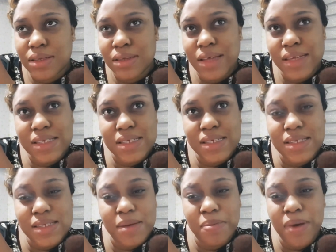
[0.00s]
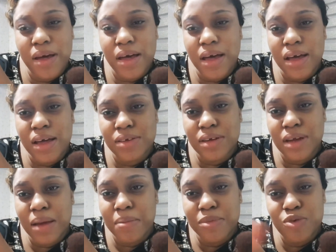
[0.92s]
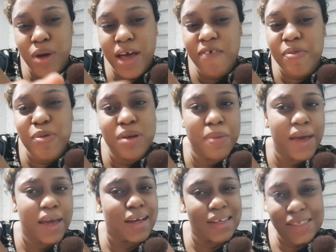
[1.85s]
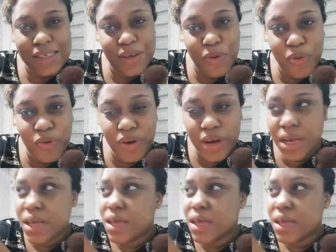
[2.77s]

30 December um, do I have be in my category